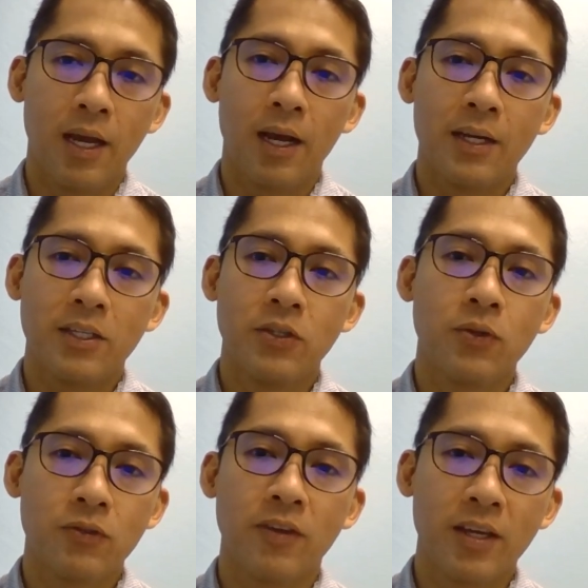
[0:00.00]
I
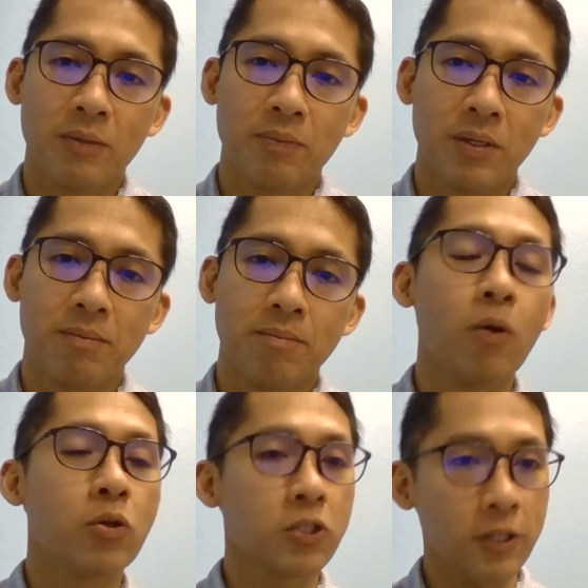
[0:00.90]
use VIP
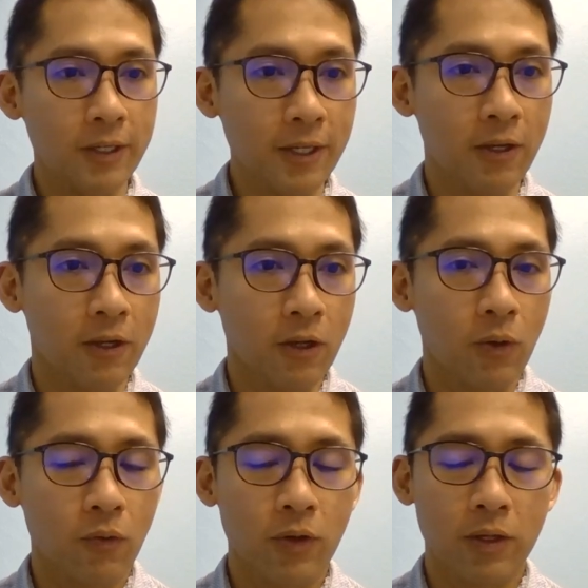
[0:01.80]
mostly
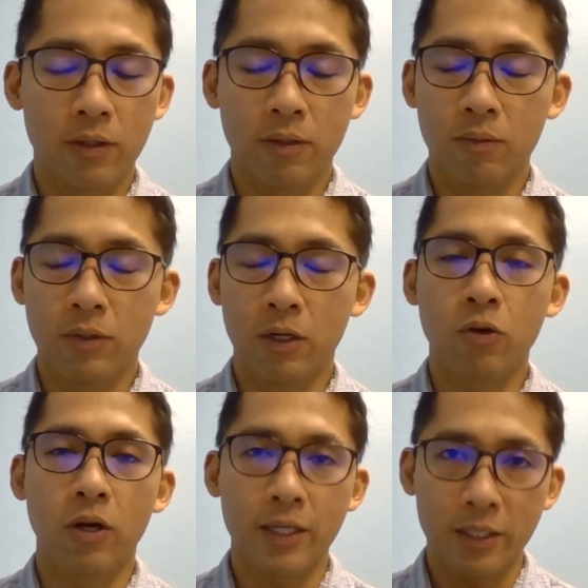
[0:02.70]
with the
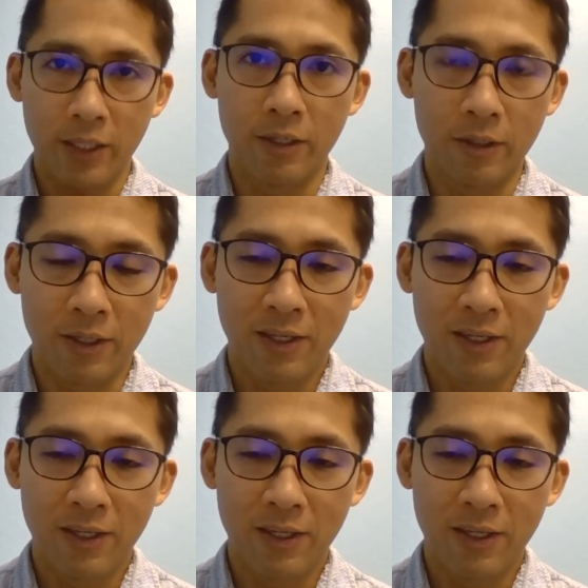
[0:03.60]
chronically ill